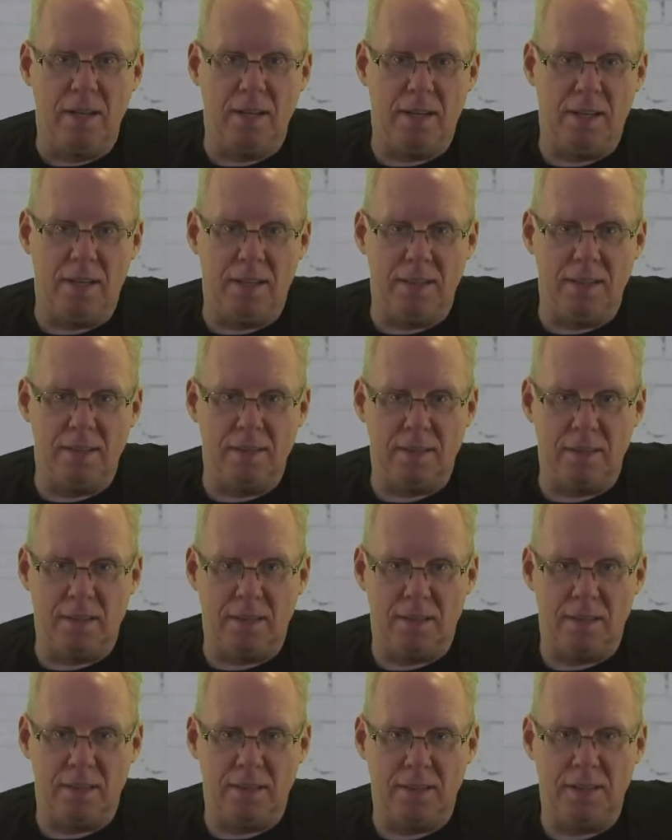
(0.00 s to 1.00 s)
And
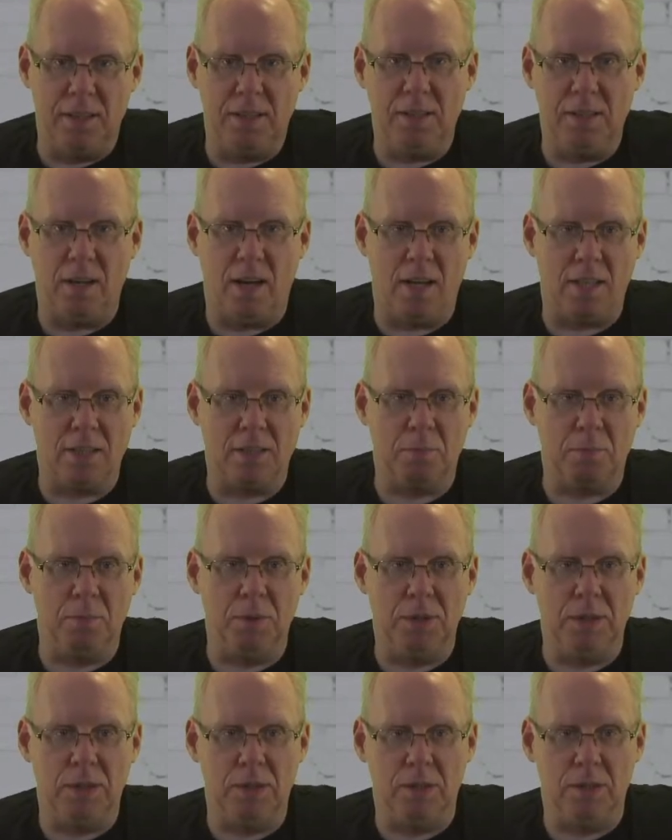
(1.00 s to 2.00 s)
he asked
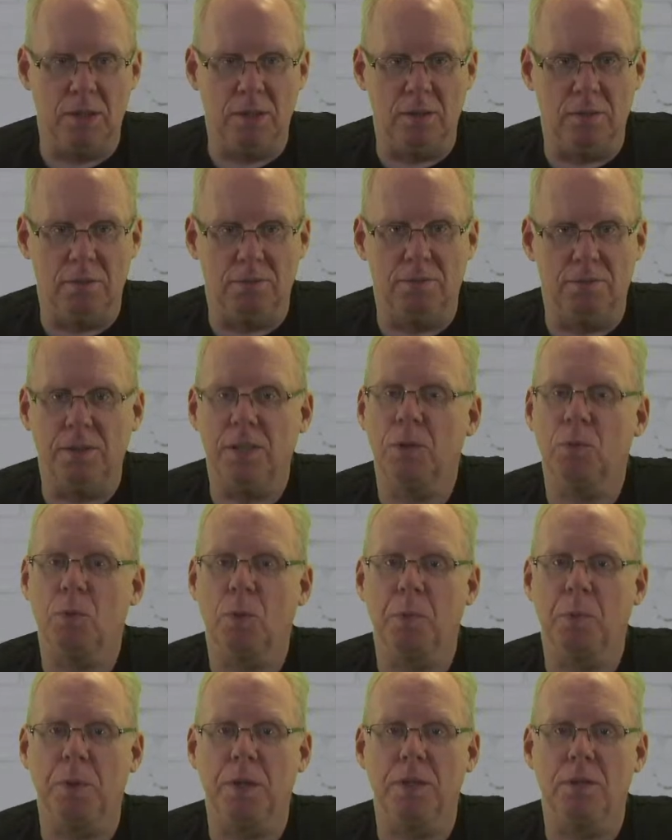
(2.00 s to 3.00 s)
me if it
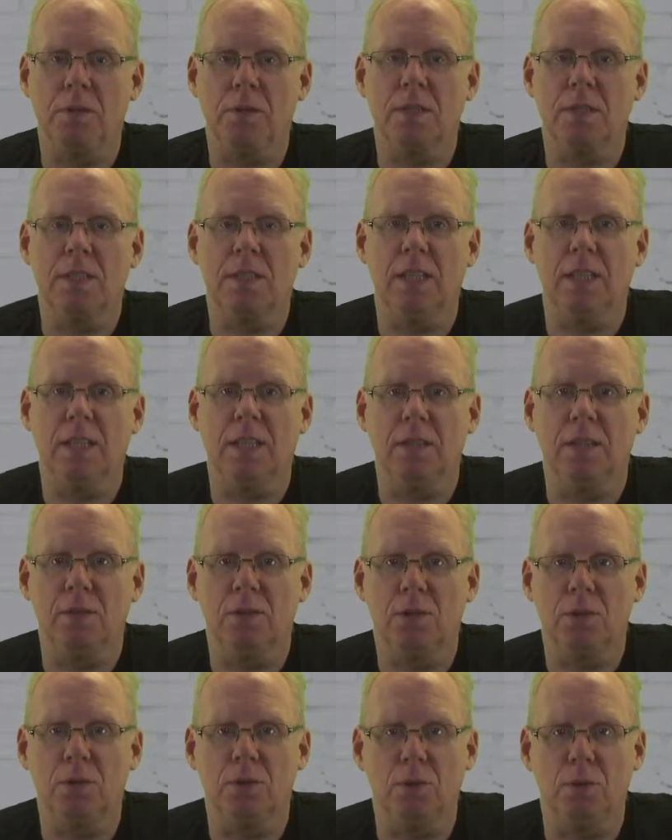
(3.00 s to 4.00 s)
would be
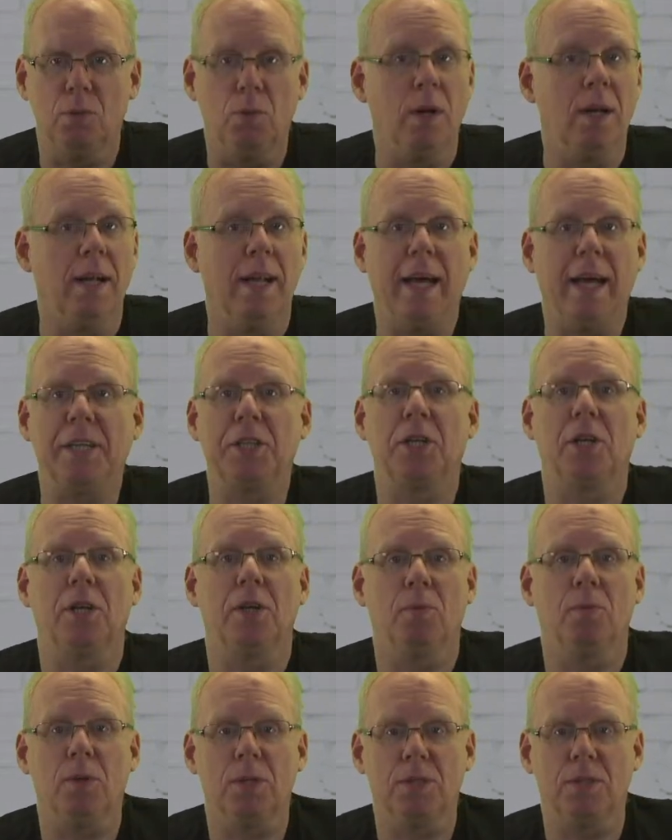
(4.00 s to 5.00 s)
interesting to do a lecture
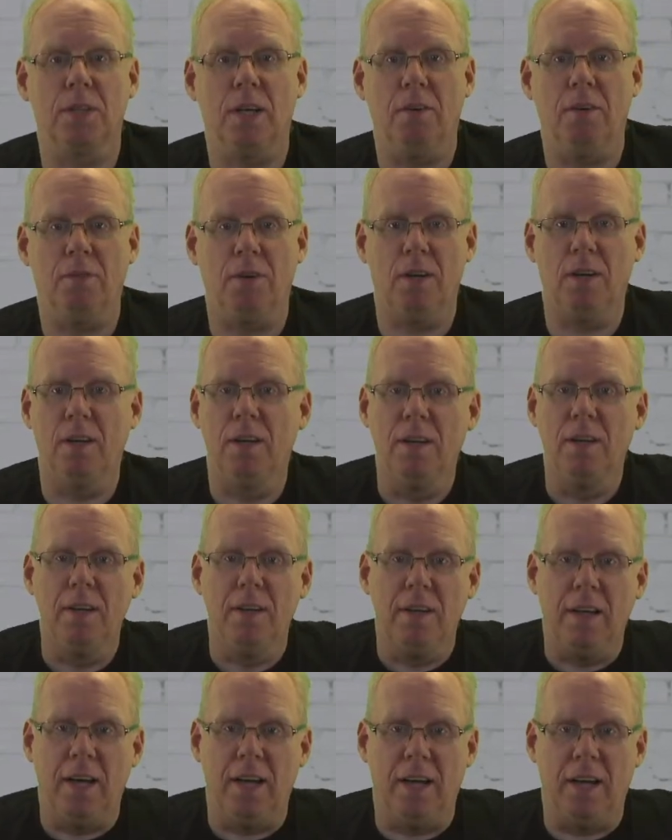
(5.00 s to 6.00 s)
or whatsoever
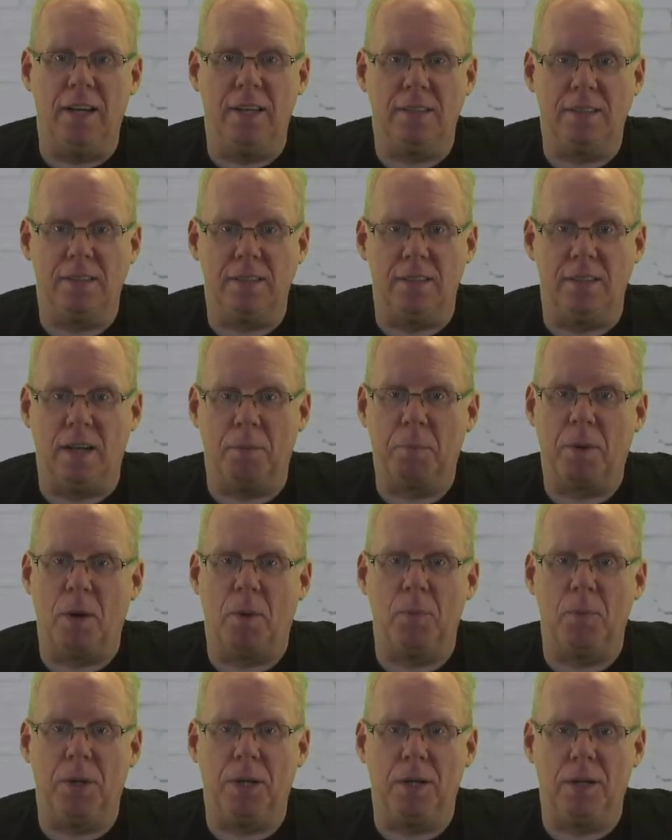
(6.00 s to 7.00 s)
at an
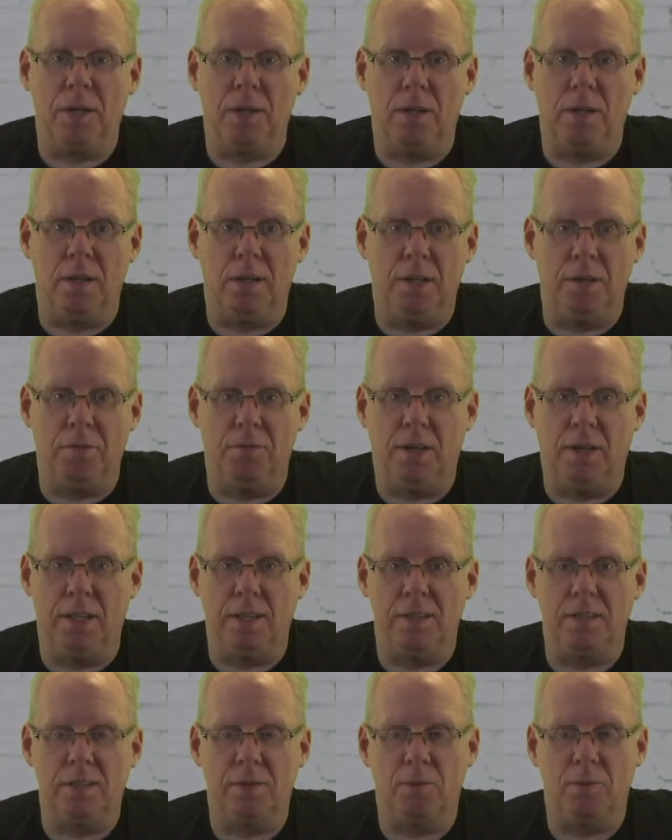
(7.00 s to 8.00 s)
upcoming event.